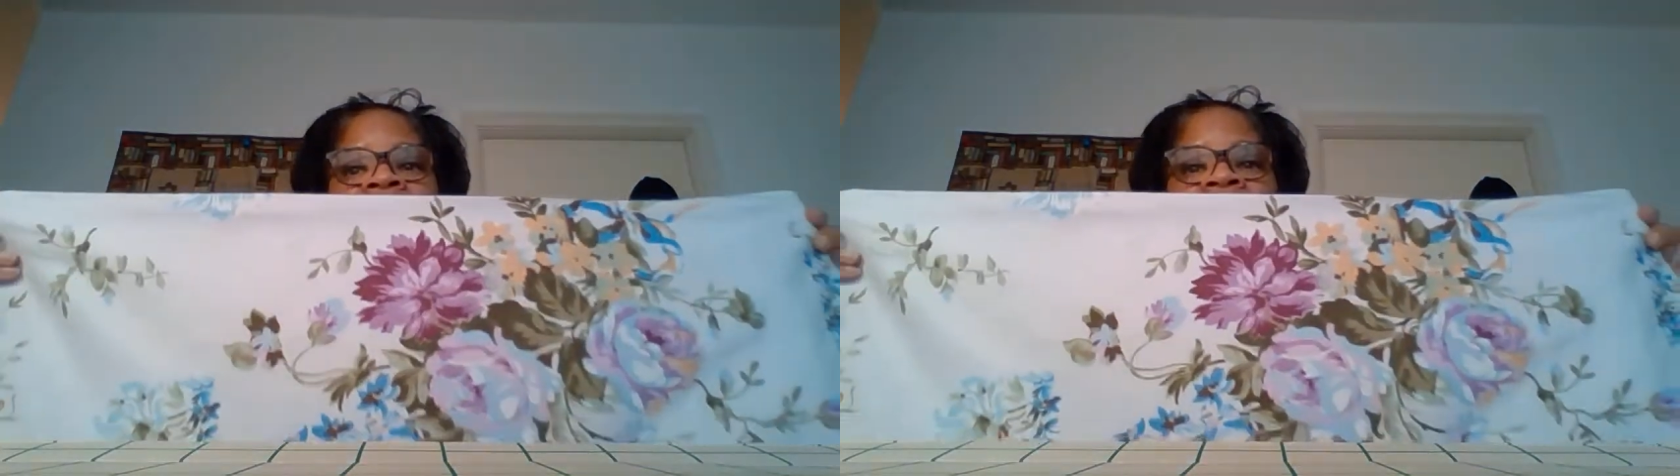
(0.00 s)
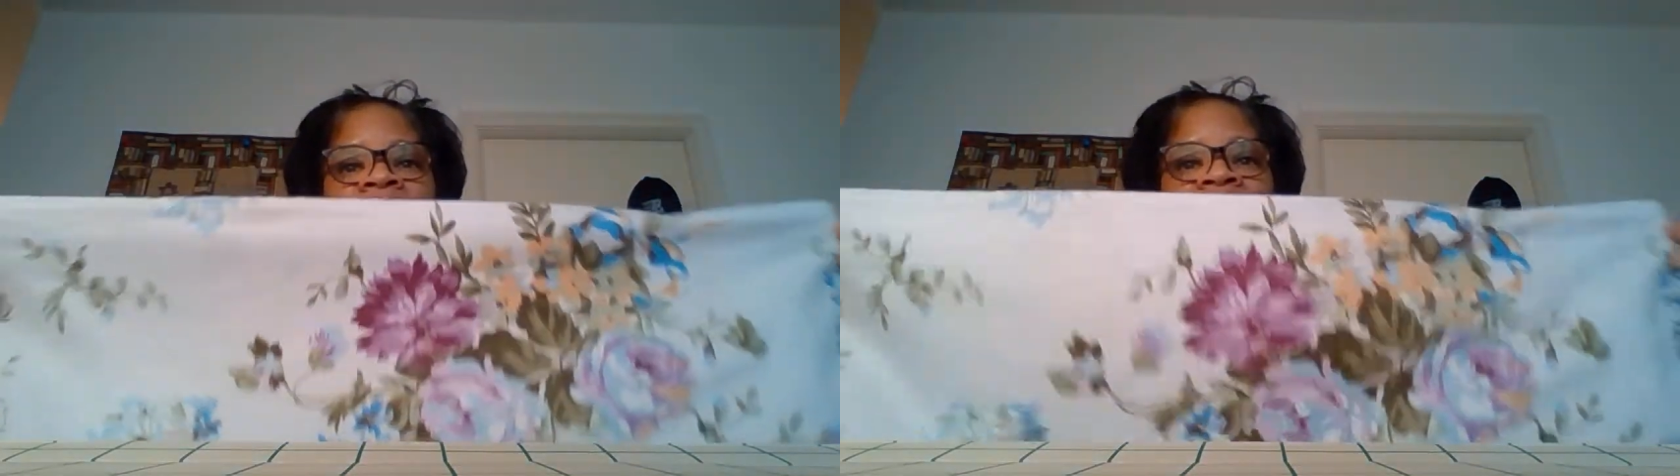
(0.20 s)

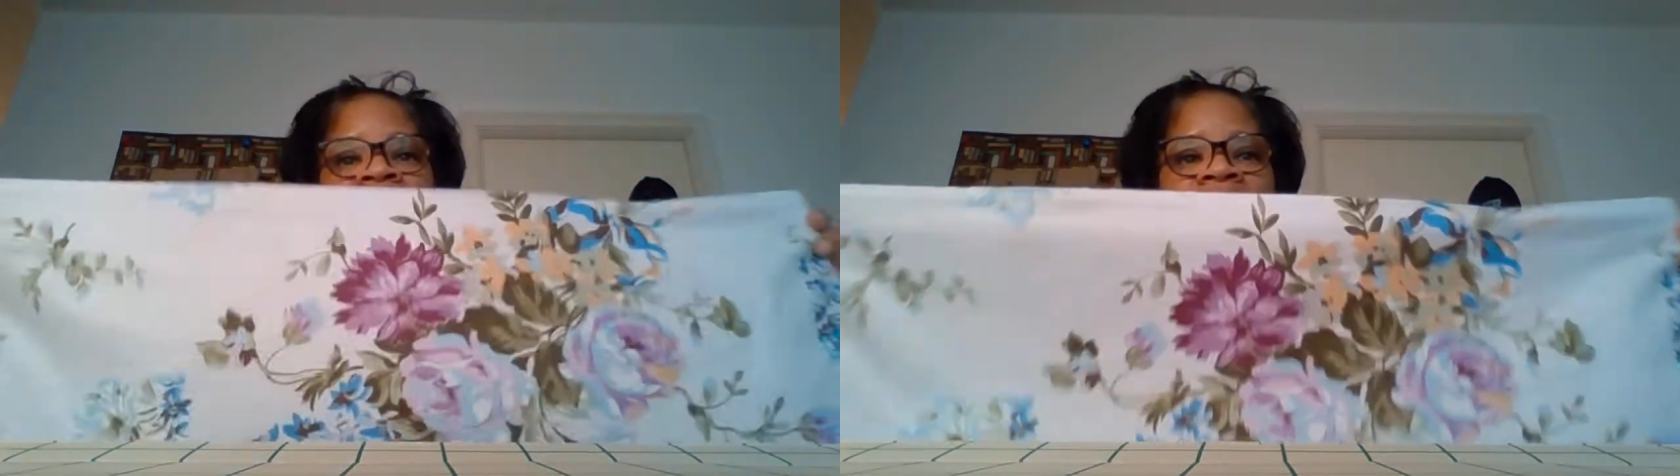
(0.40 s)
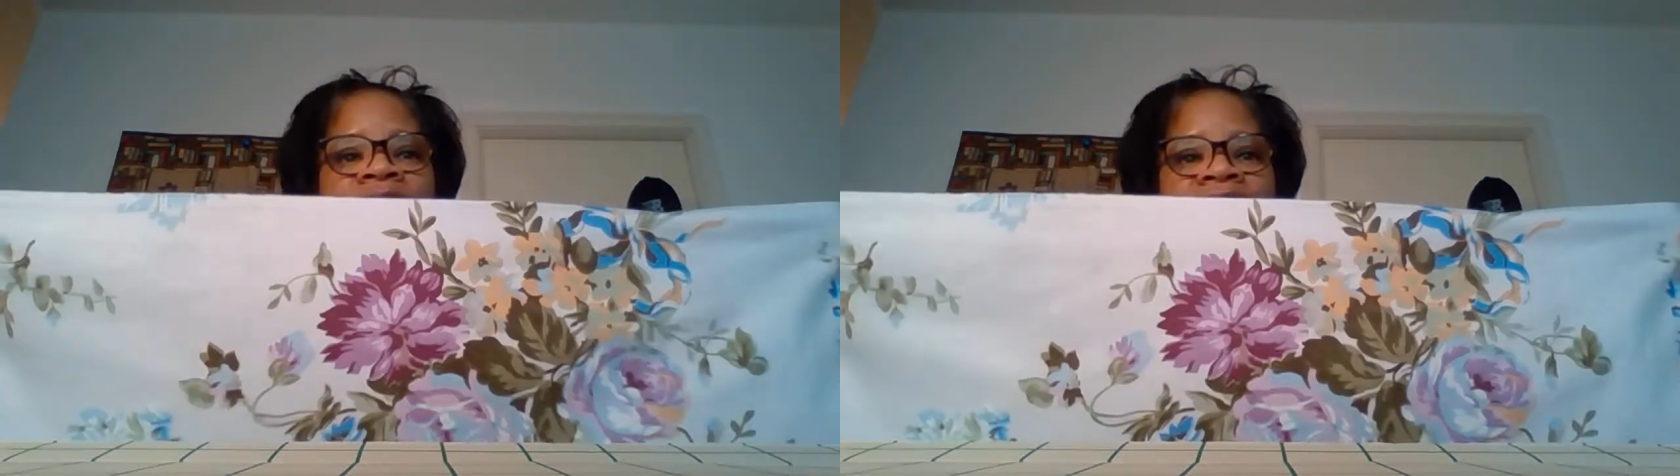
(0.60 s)
to make the
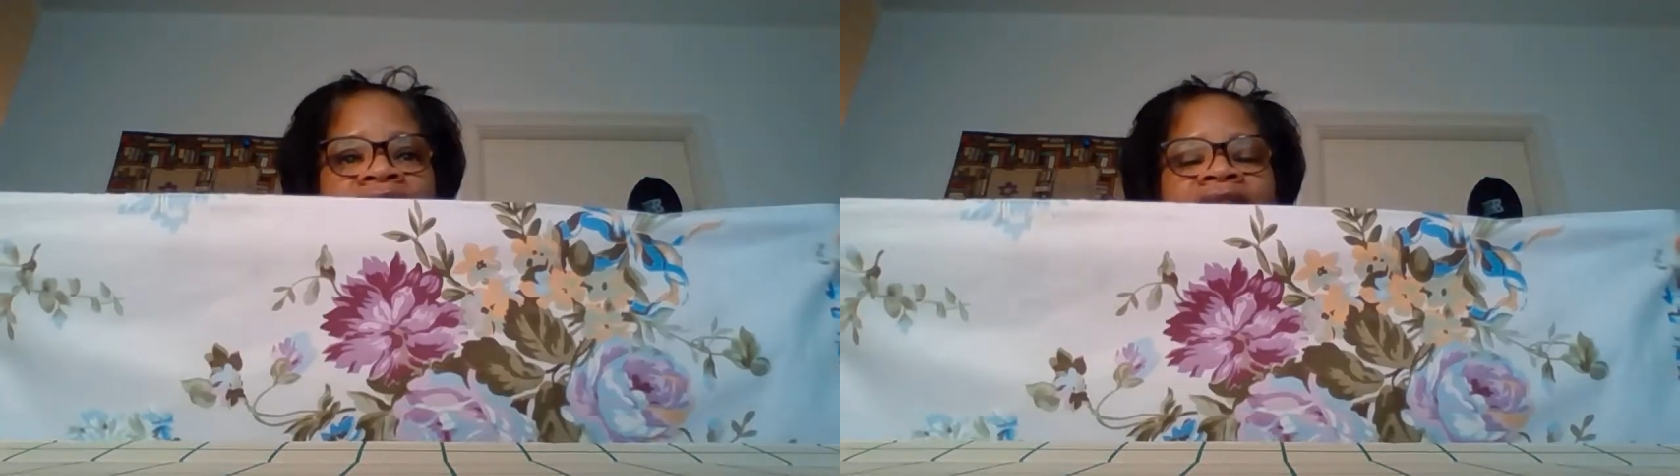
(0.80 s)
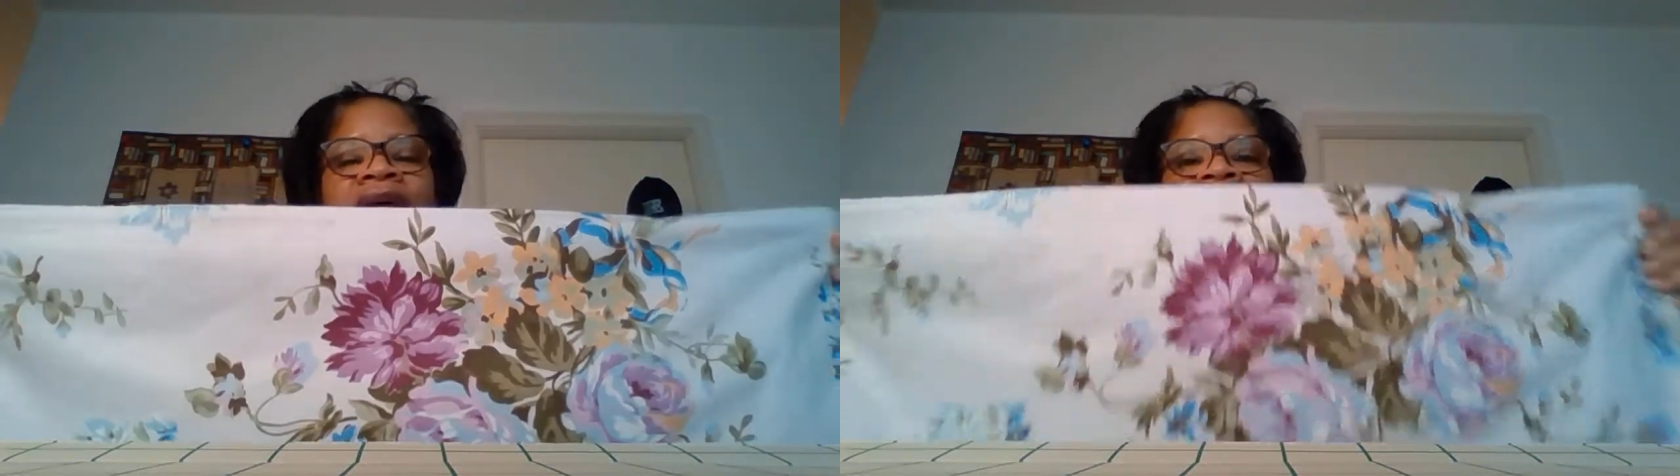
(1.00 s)

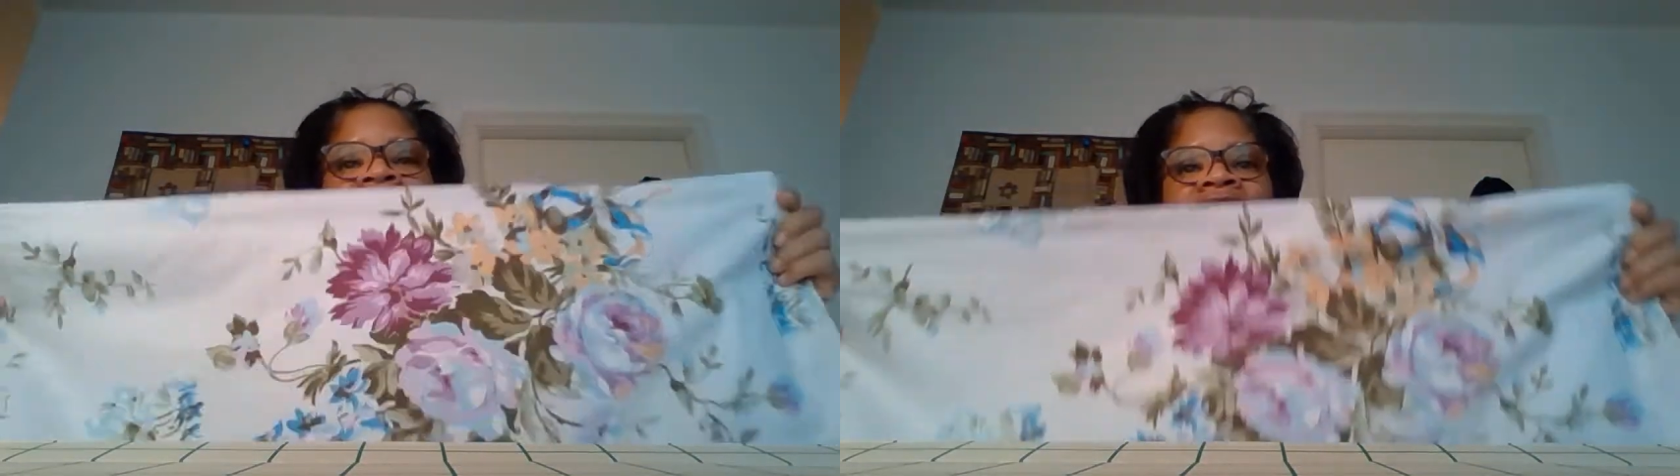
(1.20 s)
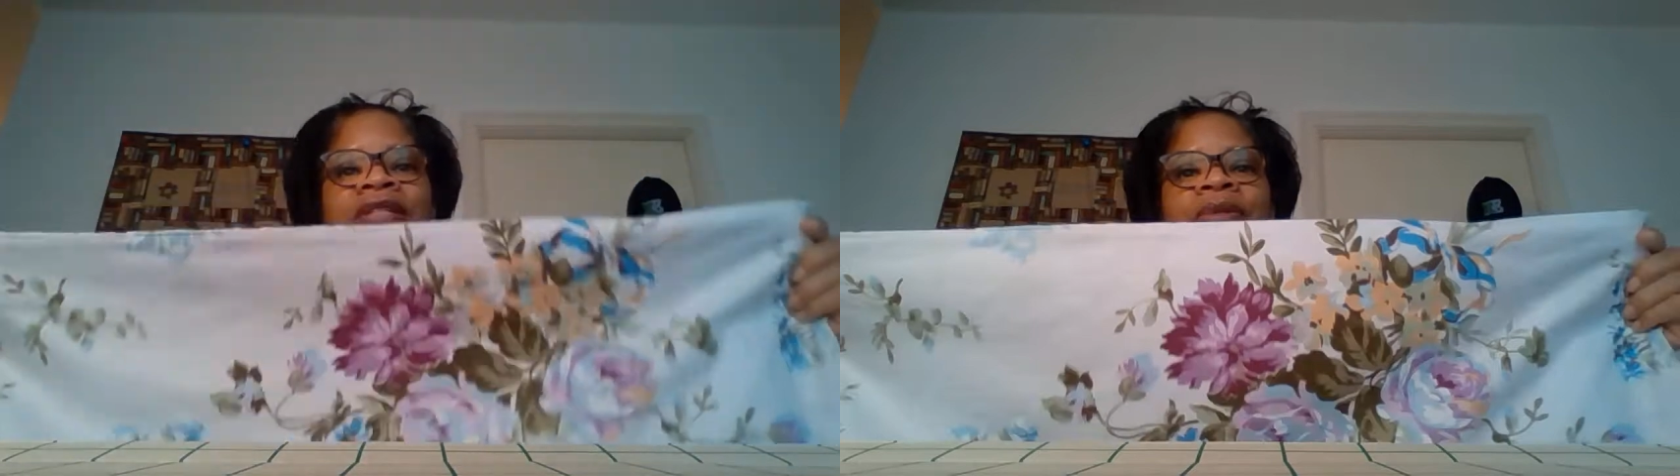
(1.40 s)
dresses,
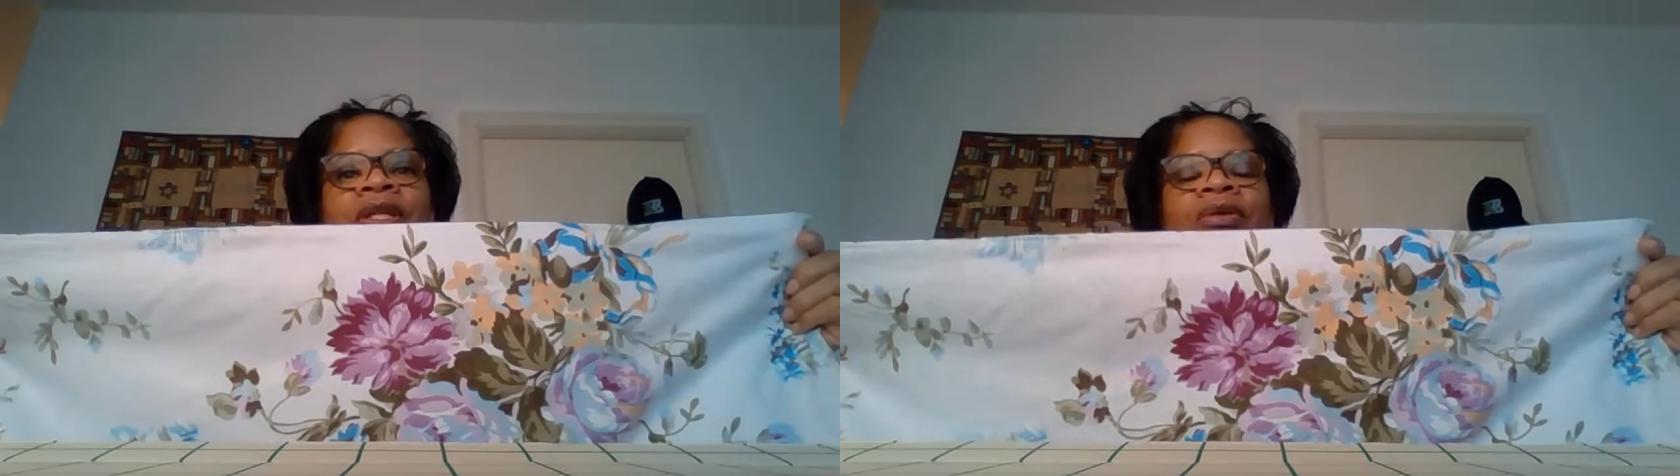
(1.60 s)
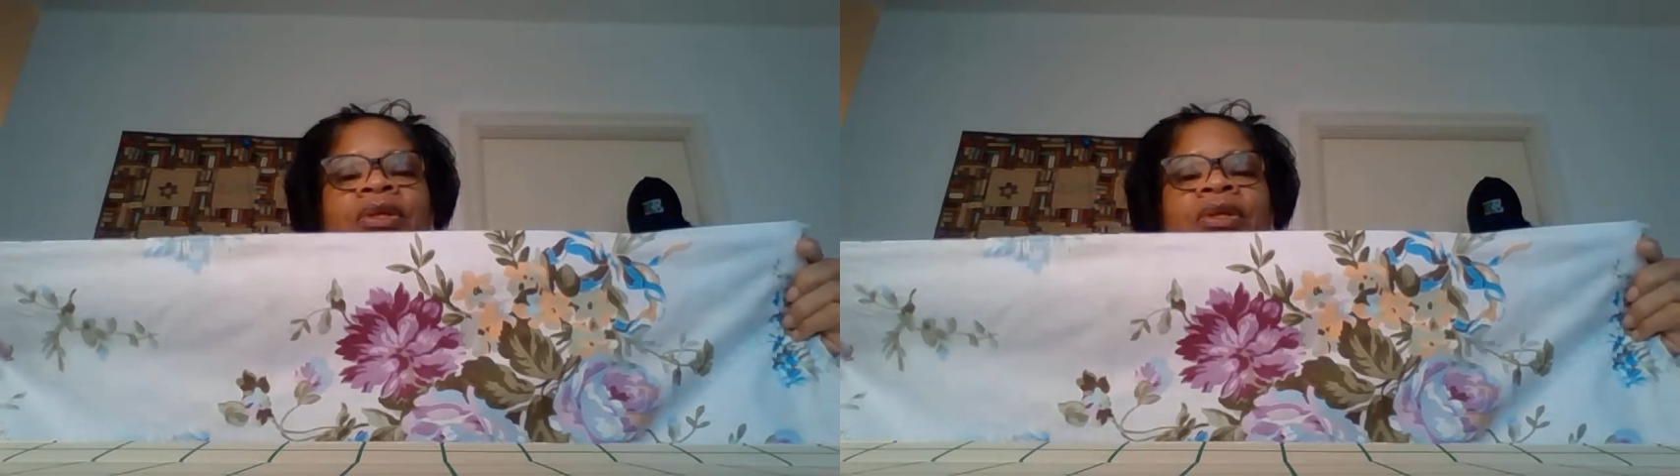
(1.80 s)
and as we know,